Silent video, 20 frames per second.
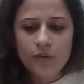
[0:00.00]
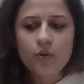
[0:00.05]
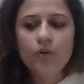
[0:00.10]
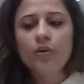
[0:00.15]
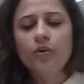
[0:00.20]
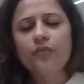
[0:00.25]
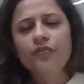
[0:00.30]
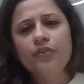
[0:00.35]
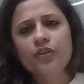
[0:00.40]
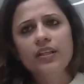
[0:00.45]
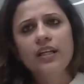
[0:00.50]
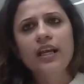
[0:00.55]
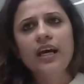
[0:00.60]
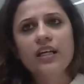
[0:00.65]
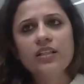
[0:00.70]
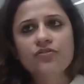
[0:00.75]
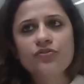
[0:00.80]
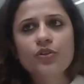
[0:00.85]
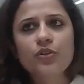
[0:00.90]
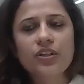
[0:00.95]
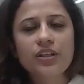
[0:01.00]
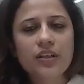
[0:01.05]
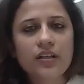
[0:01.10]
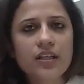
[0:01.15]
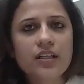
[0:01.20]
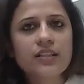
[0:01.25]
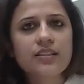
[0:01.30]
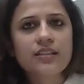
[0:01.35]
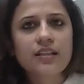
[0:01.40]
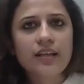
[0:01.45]
for the last few
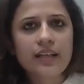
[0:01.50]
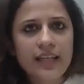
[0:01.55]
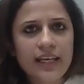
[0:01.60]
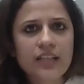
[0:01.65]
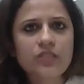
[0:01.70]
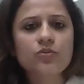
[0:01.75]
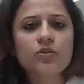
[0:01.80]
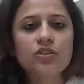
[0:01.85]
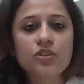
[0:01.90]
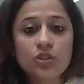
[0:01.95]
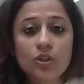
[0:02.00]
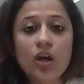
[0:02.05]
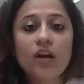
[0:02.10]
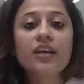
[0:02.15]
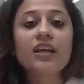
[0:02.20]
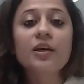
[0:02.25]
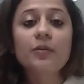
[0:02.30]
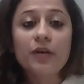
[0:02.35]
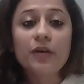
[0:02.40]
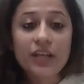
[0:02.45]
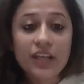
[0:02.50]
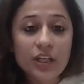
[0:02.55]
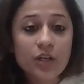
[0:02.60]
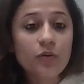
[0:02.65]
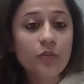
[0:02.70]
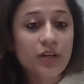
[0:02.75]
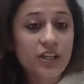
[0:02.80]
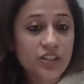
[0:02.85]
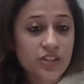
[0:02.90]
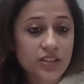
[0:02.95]
years, Lays was talking about
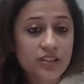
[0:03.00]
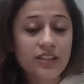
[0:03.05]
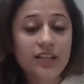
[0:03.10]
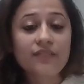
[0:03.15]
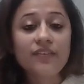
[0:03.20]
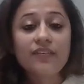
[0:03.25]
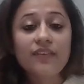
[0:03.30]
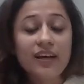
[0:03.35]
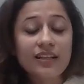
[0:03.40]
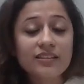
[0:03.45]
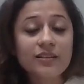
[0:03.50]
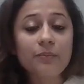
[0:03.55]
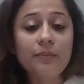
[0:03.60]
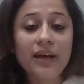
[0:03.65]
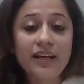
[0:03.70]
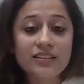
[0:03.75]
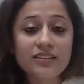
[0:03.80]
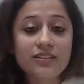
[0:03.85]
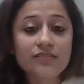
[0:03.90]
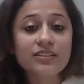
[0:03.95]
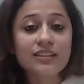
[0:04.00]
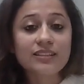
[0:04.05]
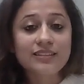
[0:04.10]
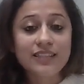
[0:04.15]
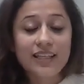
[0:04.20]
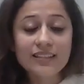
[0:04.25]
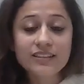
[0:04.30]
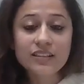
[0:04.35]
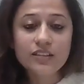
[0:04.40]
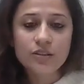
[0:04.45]
innovations, and we've had some massive
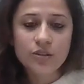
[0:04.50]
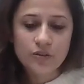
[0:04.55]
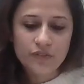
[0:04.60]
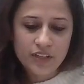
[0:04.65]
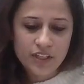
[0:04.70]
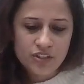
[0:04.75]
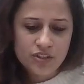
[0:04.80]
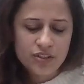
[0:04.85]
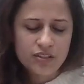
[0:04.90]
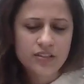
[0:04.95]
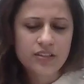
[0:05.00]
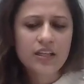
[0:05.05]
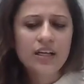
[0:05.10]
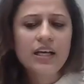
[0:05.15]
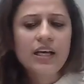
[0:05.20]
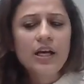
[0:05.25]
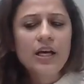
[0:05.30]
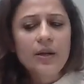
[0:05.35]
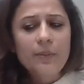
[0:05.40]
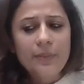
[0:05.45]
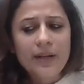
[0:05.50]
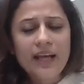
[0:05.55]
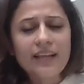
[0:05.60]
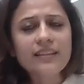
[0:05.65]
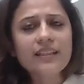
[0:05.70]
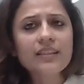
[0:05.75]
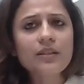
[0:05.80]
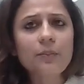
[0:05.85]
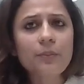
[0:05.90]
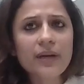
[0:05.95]
success in innovation. But I
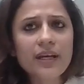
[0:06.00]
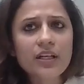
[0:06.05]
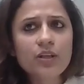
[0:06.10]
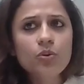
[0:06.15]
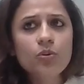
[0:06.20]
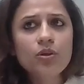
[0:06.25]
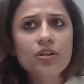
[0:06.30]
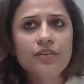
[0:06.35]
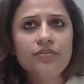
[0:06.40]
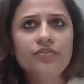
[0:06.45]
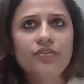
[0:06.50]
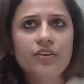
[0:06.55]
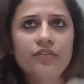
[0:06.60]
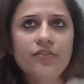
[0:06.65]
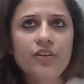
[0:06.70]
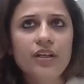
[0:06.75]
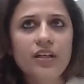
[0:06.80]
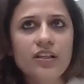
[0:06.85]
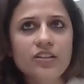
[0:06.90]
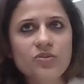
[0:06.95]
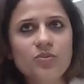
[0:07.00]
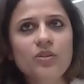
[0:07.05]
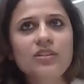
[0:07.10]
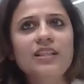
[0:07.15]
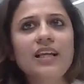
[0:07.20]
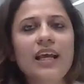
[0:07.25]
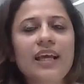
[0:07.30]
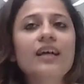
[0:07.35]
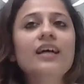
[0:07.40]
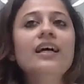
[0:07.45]
think the big do different for us was
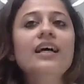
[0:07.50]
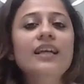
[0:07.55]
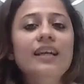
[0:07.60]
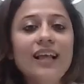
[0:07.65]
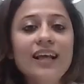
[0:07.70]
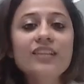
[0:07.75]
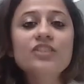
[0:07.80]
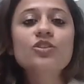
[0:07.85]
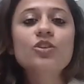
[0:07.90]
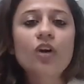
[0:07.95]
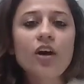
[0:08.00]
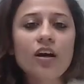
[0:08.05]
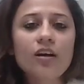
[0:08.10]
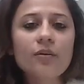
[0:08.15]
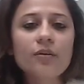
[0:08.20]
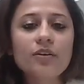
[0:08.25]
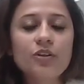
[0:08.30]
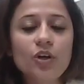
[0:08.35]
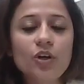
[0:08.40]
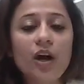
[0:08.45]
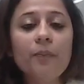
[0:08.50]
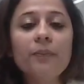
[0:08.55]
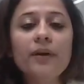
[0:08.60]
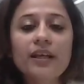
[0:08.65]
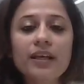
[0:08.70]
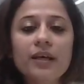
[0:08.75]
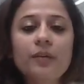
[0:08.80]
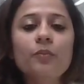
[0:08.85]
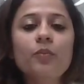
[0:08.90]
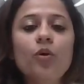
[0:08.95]
like, let's drop an
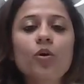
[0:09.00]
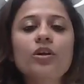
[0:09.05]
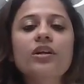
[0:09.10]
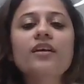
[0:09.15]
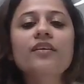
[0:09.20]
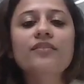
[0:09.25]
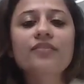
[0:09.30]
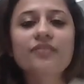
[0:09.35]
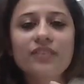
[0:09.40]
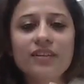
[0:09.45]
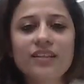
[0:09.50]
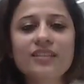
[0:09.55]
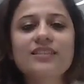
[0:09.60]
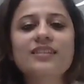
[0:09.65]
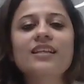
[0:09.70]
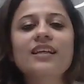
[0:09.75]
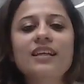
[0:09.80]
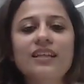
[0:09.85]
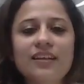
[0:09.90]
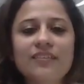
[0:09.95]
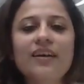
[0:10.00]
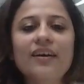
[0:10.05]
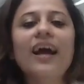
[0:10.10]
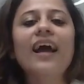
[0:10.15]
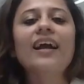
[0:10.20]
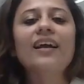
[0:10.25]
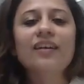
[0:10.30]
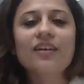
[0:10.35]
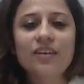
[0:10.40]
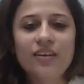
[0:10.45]
emotive, distinctive
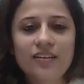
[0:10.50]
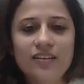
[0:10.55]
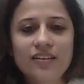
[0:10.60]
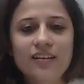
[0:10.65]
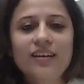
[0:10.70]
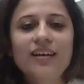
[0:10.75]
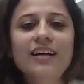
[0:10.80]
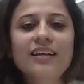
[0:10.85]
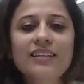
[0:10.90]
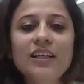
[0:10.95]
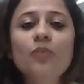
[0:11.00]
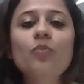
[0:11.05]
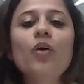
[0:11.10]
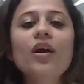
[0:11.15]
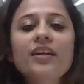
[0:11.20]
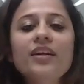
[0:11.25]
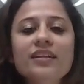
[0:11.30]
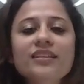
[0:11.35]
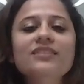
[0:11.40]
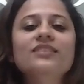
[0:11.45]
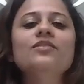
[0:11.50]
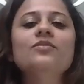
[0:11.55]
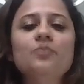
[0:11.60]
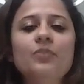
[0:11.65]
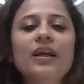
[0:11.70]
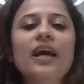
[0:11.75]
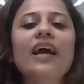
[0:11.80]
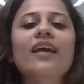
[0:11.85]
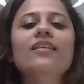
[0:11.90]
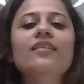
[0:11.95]
anchor. Then what does this
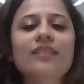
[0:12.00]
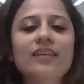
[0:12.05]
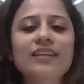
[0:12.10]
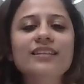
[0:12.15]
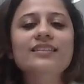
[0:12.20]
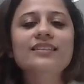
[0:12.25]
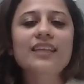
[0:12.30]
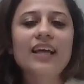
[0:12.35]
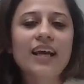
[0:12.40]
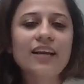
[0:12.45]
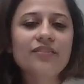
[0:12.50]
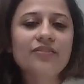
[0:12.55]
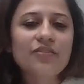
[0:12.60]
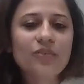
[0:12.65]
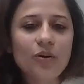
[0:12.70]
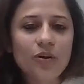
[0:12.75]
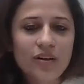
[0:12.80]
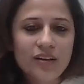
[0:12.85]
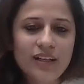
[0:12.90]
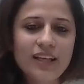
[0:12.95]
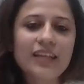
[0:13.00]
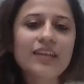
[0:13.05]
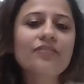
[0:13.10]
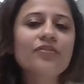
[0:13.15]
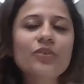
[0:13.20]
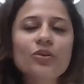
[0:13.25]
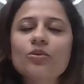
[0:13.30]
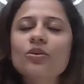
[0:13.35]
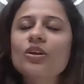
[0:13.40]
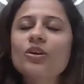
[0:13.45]
brand really stand for? Like if
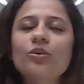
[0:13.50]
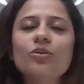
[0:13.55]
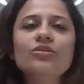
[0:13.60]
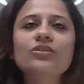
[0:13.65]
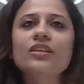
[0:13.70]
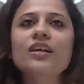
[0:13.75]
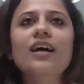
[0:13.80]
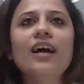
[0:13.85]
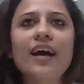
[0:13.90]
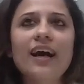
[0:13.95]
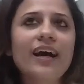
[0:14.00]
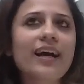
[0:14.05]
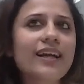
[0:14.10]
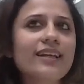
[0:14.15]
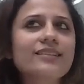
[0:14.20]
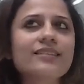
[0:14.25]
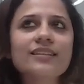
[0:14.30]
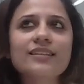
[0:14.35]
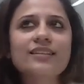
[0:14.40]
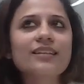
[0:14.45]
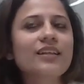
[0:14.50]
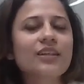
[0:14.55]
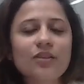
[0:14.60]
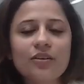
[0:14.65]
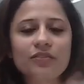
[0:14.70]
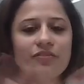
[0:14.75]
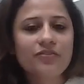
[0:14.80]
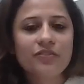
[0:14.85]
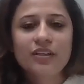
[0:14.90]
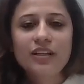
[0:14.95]
you close your eyes and think
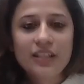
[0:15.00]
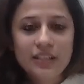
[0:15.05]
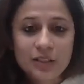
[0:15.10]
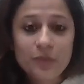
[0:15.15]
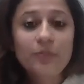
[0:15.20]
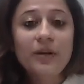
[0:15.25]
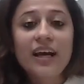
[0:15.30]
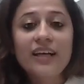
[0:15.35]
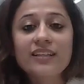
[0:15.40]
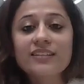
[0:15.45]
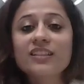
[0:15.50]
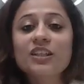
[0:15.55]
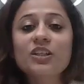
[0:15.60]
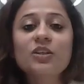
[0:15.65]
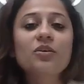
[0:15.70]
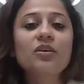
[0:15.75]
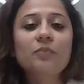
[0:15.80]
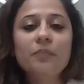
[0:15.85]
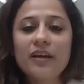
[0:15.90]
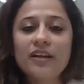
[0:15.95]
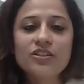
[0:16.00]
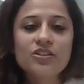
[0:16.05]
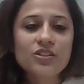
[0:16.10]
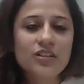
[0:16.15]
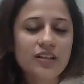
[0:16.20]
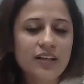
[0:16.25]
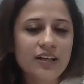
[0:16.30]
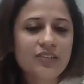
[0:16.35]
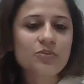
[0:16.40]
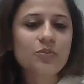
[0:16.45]
of the brands that you had
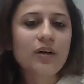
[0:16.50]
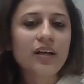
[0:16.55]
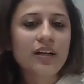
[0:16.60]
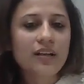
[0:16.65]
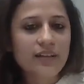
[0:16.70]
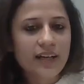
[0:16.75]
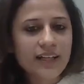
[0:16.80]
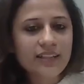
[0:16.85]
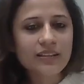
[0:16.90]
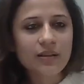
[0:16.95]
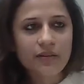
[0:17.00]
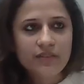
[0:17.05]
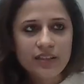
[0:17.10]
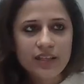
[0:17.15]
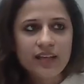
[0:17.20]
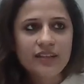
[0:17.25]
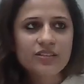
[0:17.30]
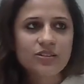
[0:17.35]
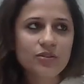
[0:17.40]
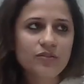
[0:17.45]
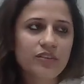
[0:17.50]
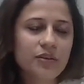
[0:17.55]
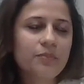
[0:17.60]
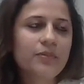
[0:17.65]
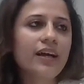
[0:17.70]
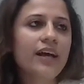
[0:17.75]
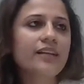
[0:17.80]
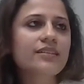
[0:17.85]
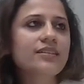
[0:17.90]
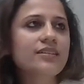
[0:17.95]
mentioned as well, right? Some of the SUV
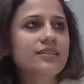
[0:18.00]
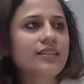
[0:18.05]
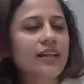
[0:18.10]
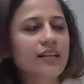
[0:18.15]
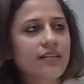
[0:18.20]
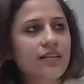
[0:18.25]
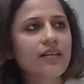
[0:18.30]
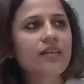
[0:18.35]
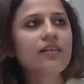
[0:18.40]
brands, etc.